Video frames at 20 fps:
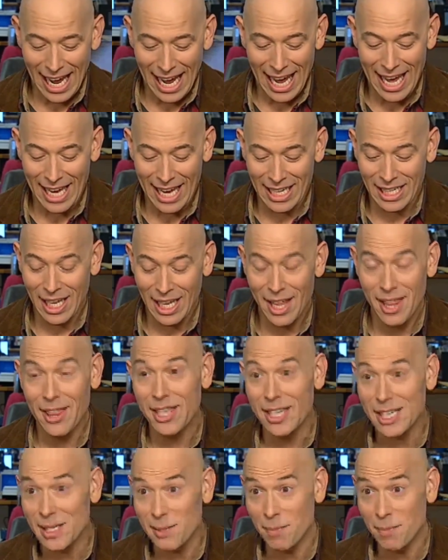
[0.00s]
And
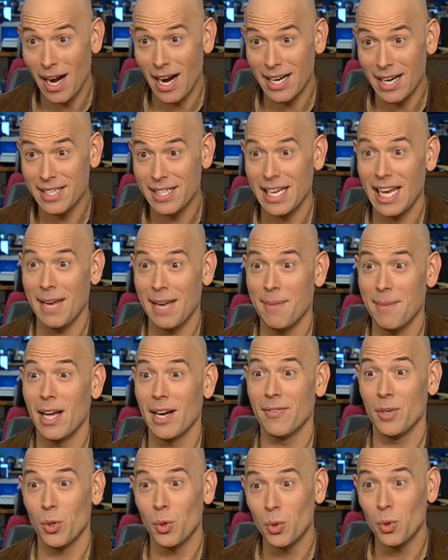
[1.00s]
this box came out
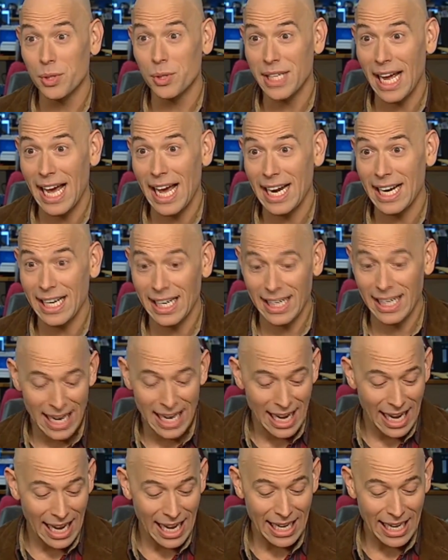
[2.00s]
of an old attic,
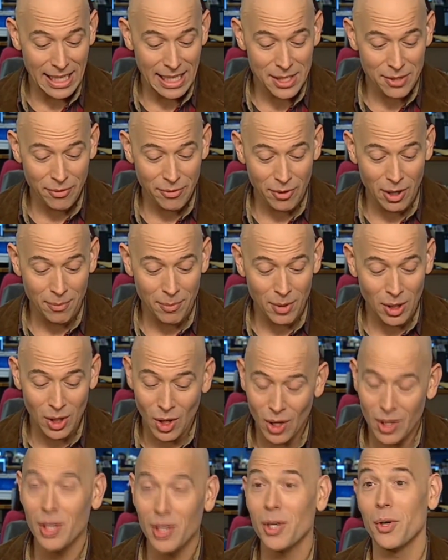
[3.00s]
and it's from a
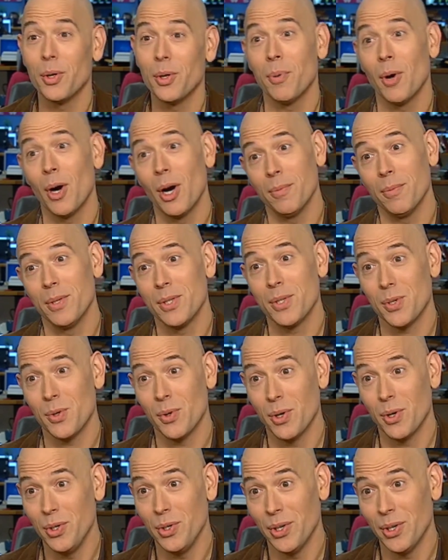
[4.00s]
long-ago department
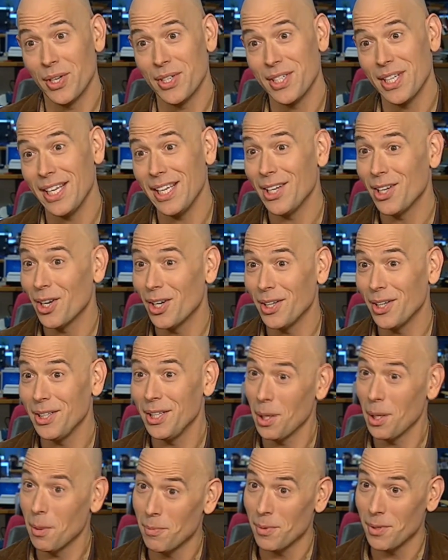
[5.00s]
store in New York City called
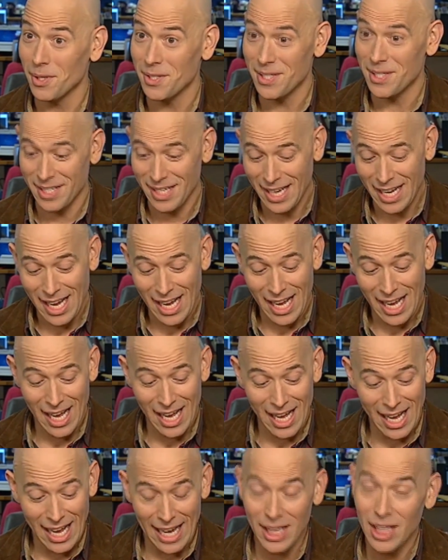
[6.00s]
Gimbel's.
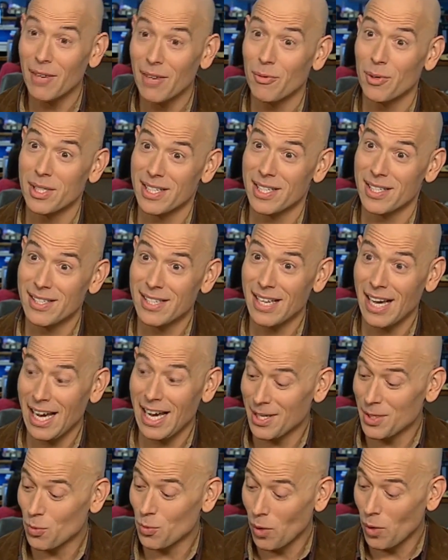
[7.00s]
I love what's inside
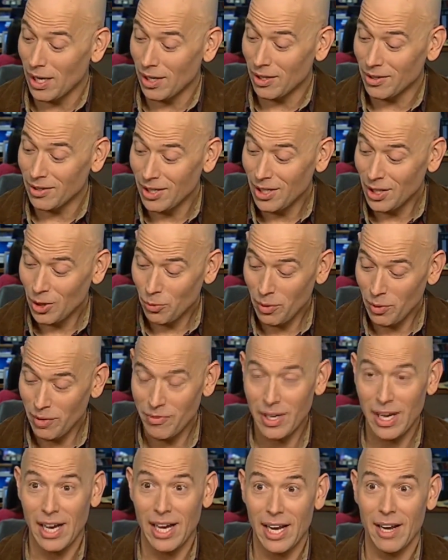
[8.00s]
as well. We've
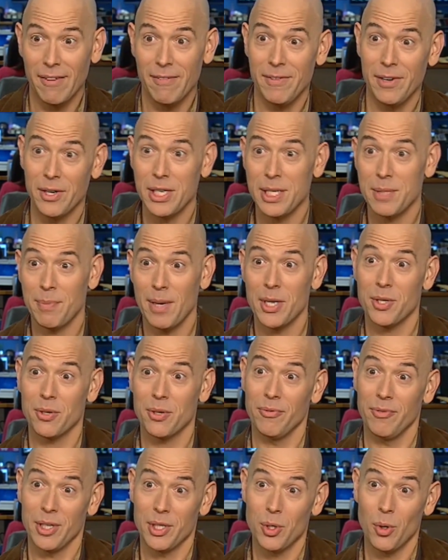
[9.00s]
got a very special
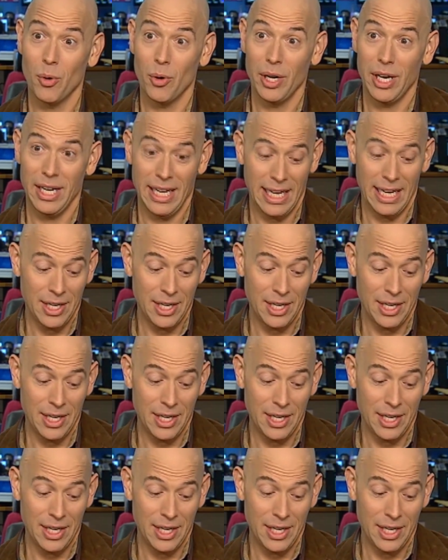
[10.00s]
Victorian